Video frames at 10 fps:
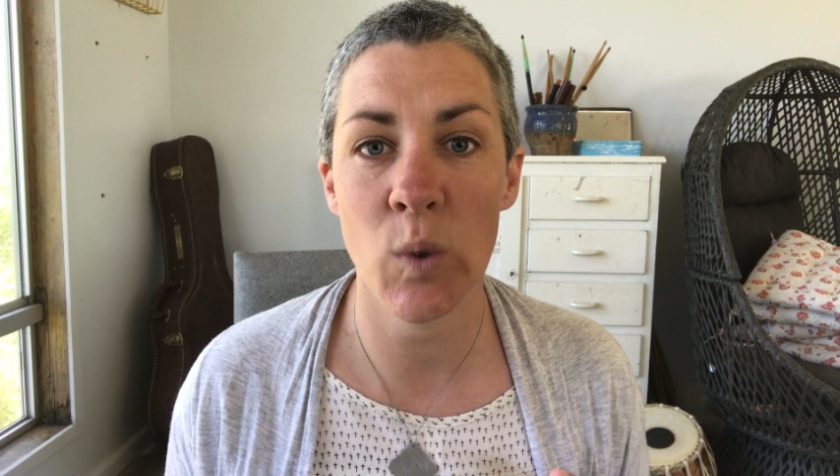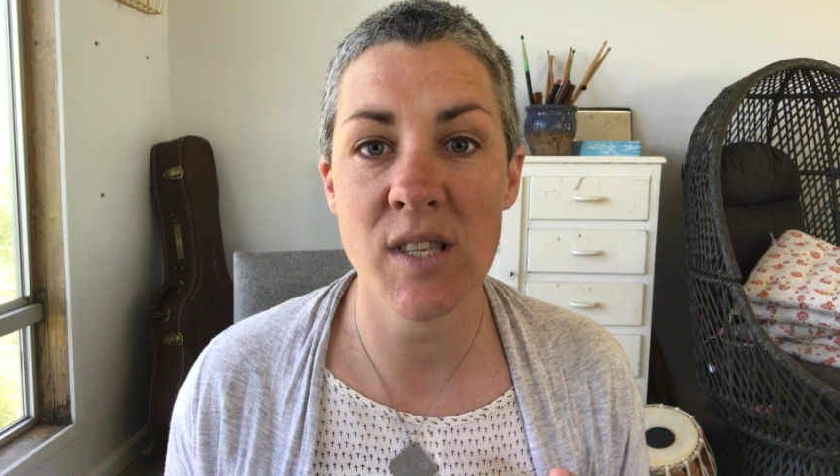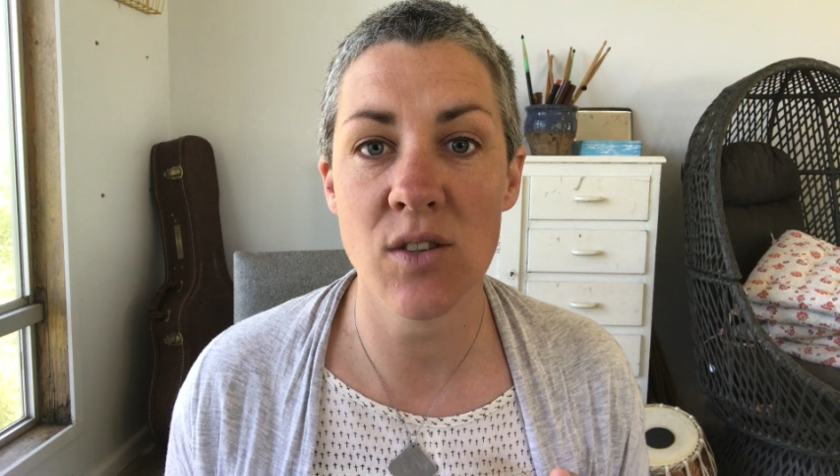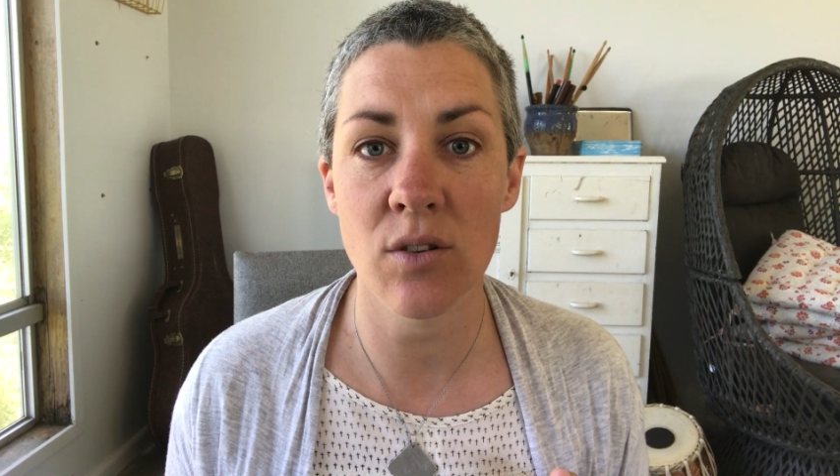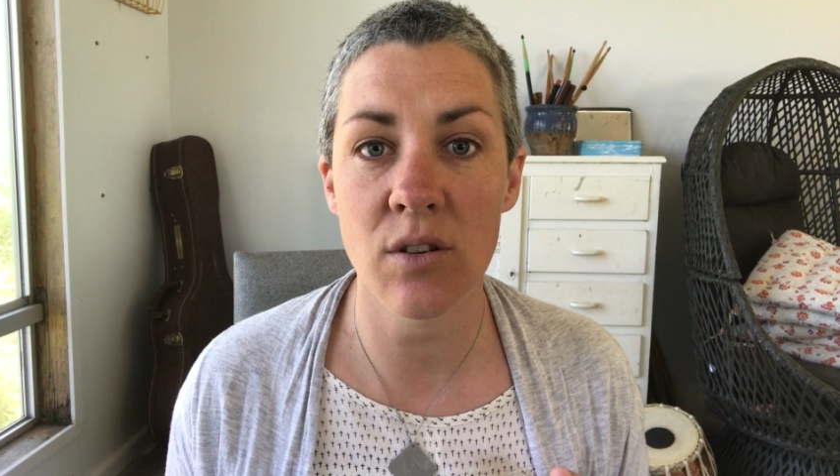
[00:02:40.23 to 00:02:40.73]
we
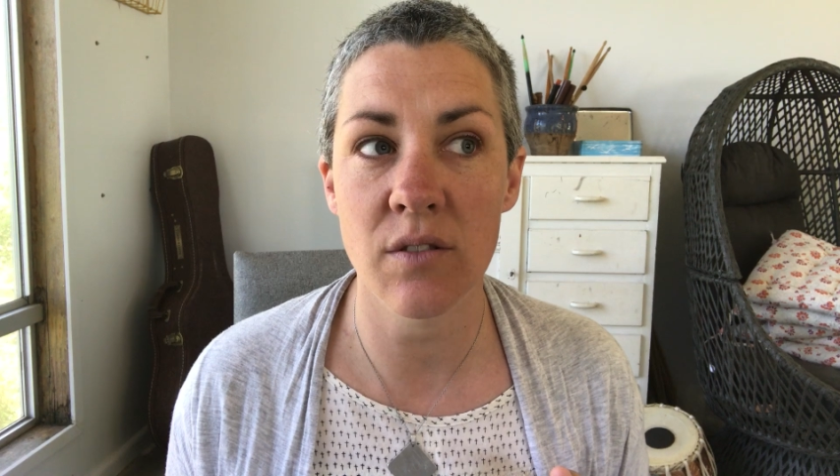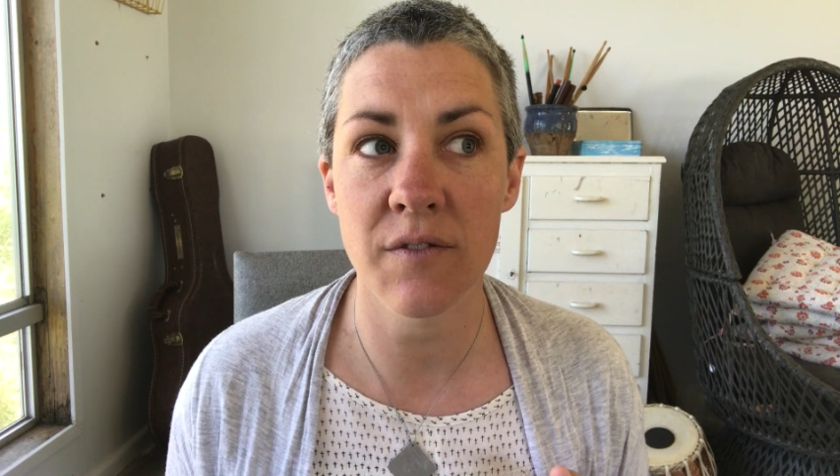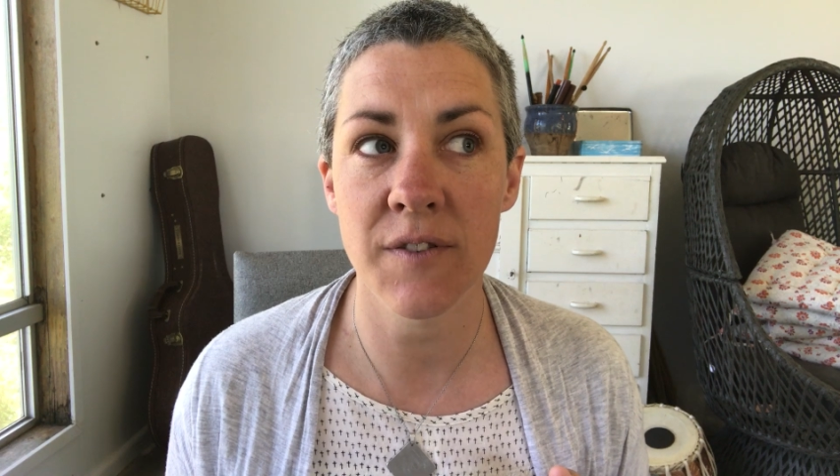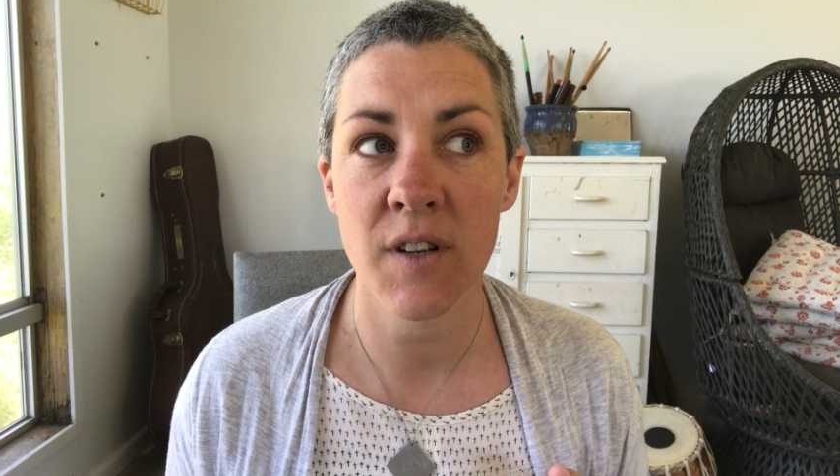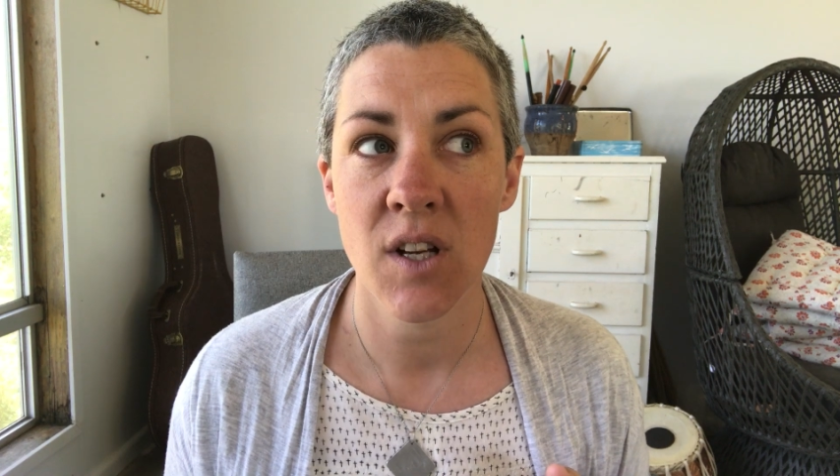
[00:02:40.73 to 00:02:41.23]

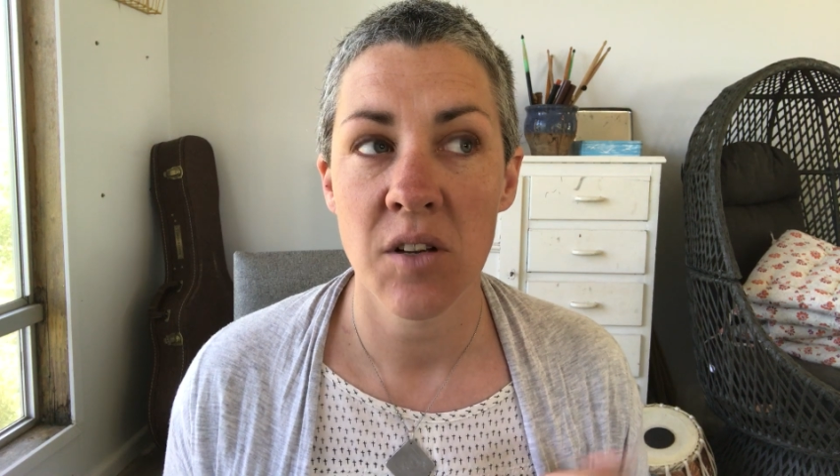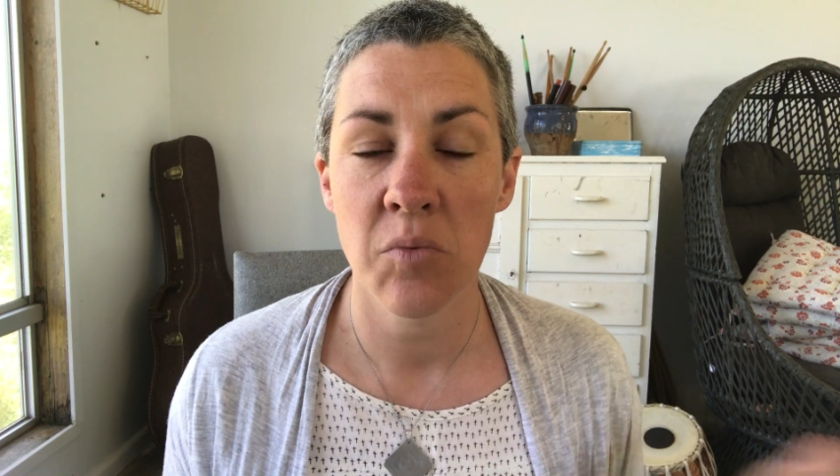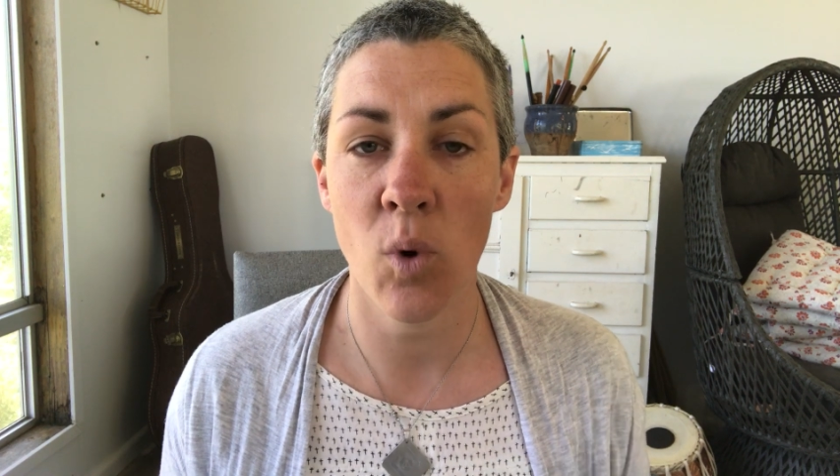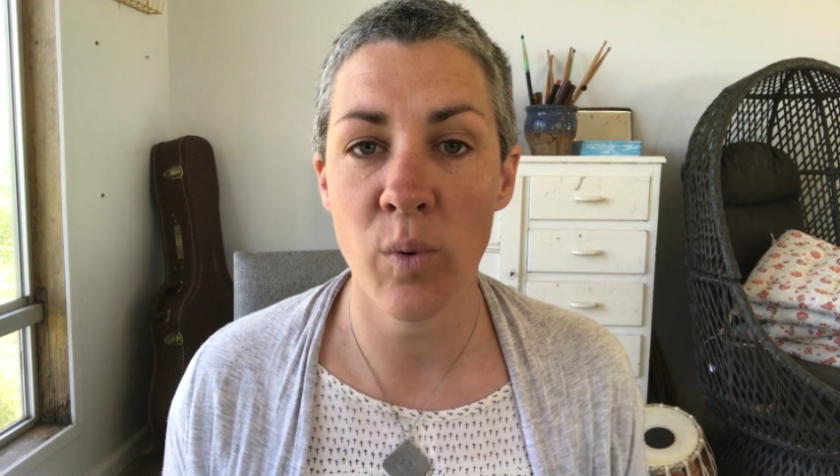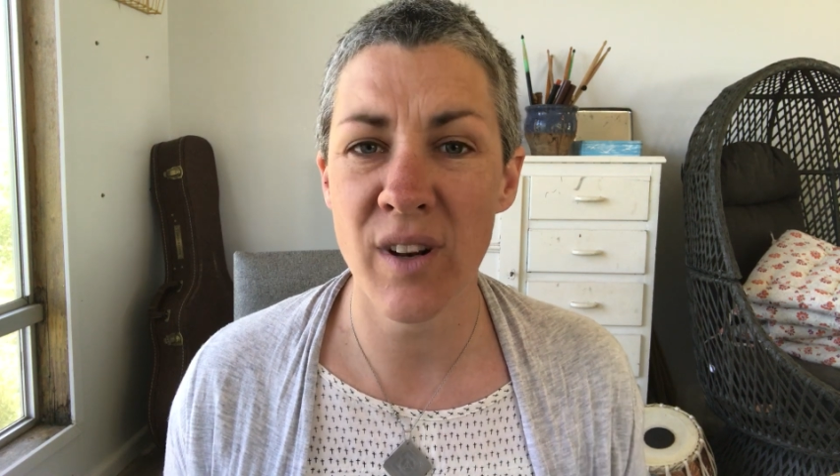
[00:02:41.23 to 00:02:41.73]

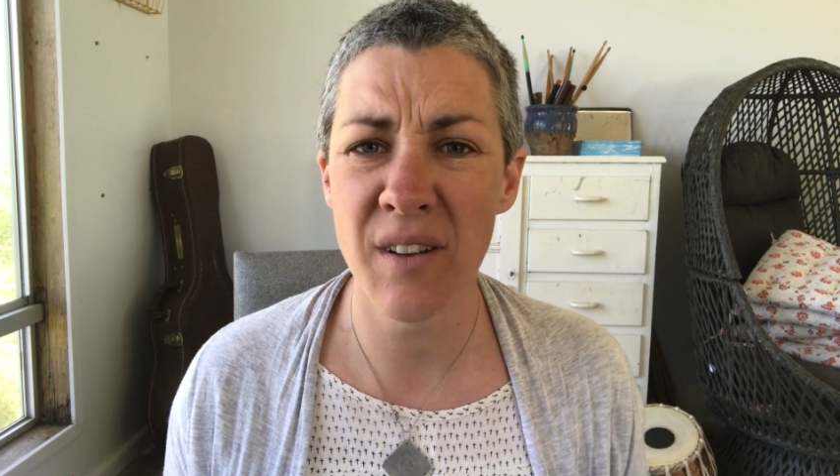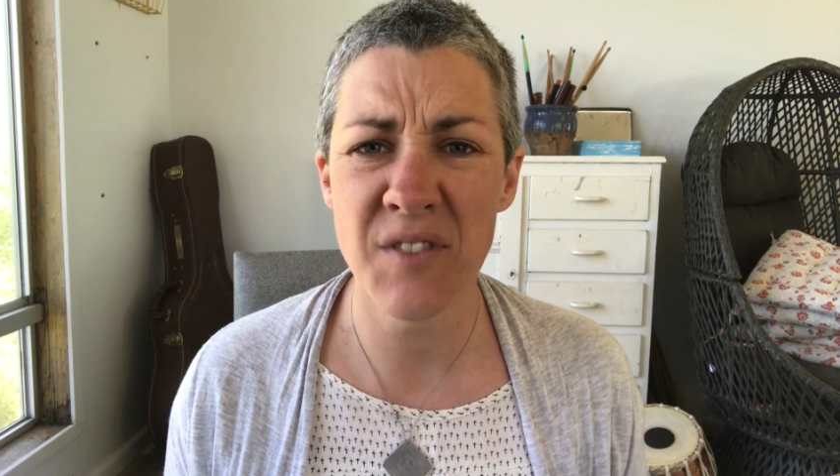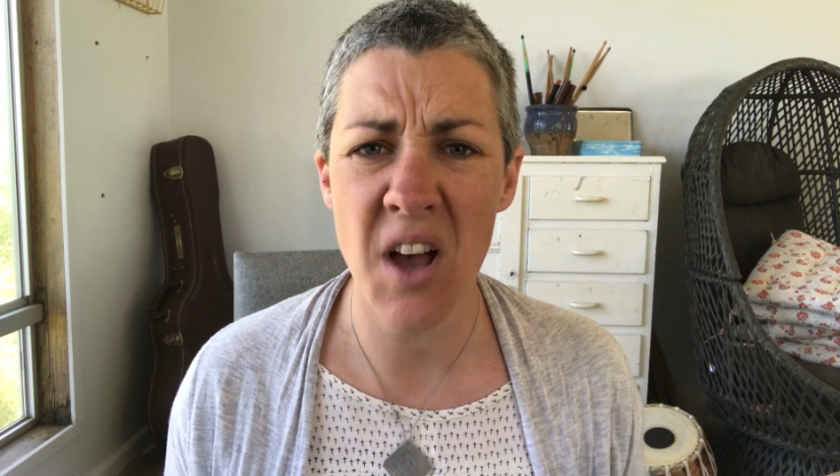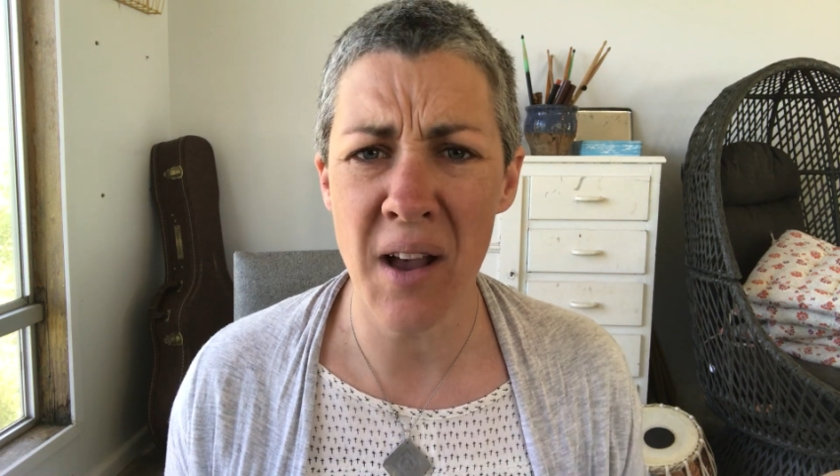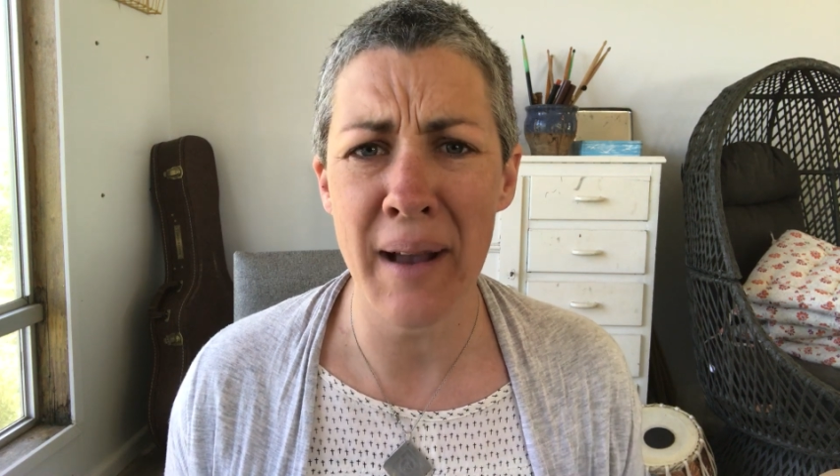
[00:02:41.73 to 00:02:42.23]
don't have
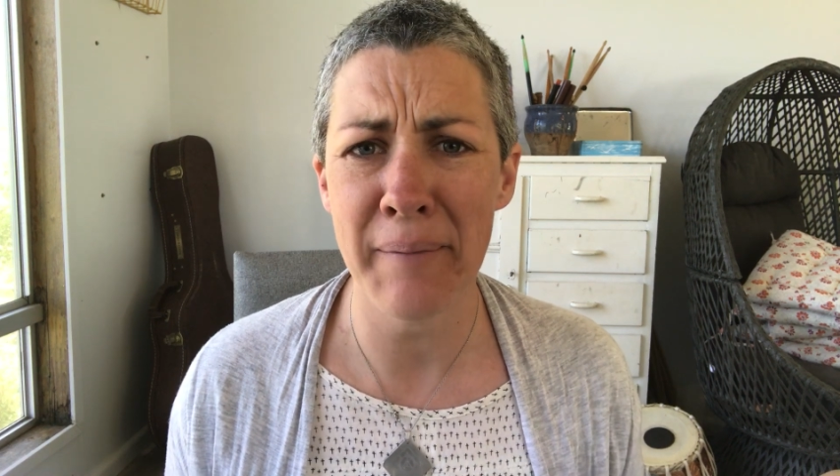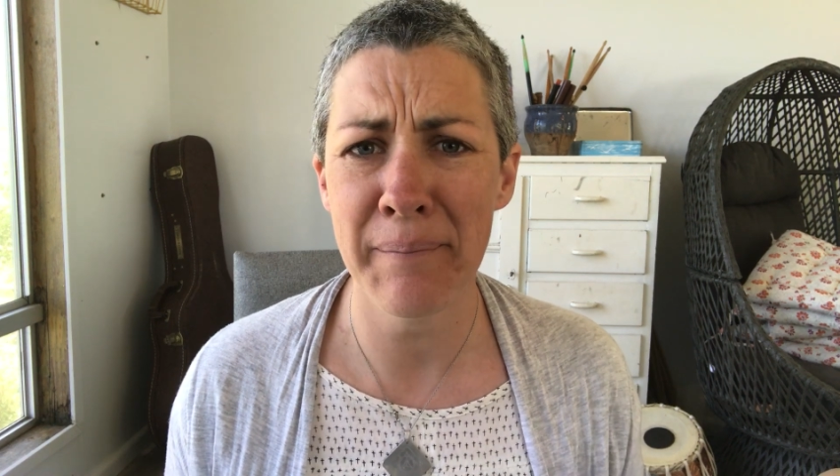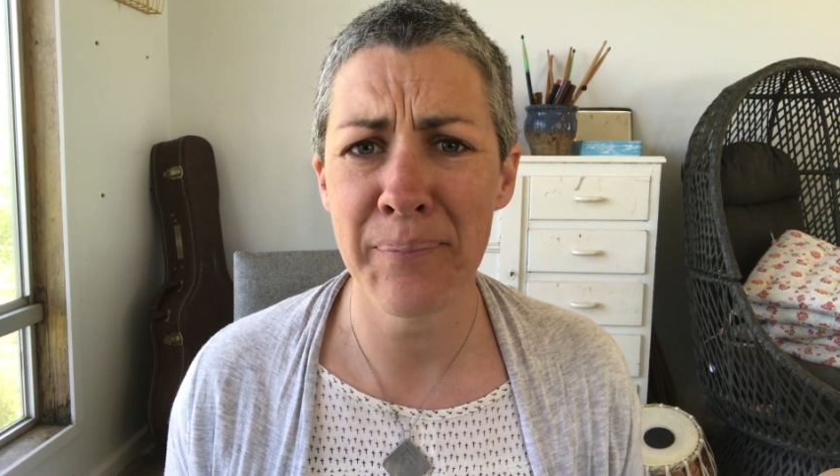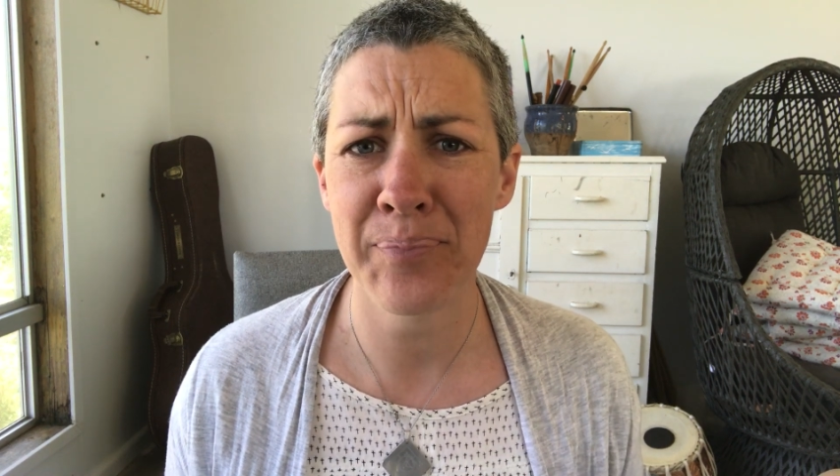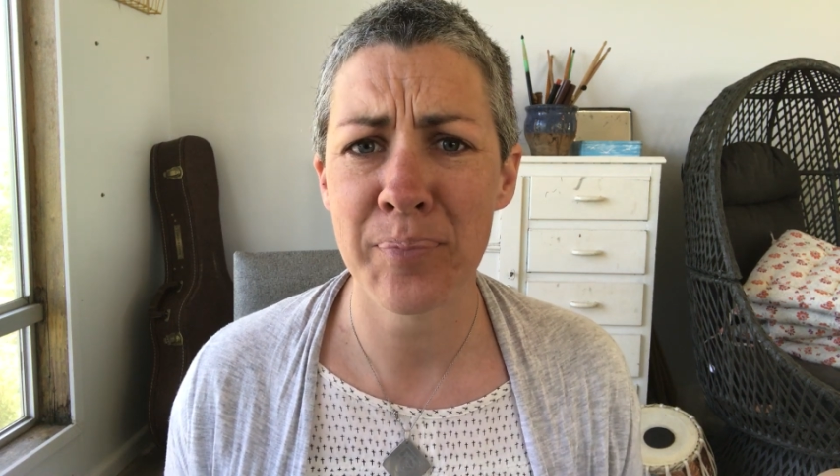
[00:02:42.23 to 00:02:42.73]

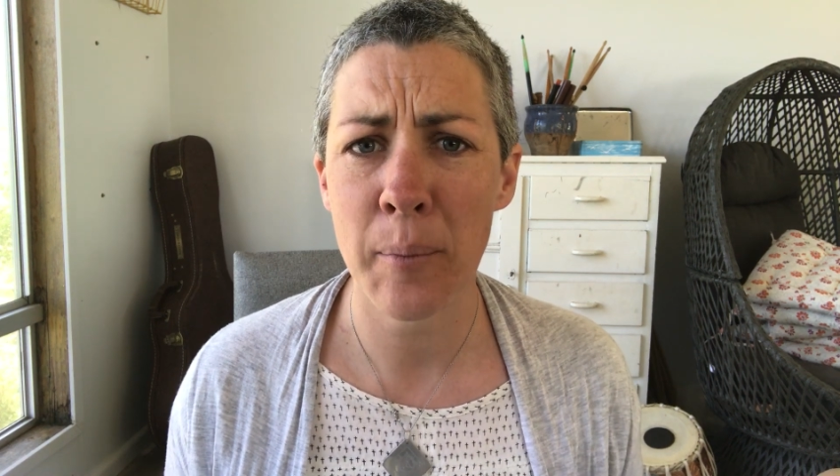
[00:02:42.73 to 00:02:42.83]
time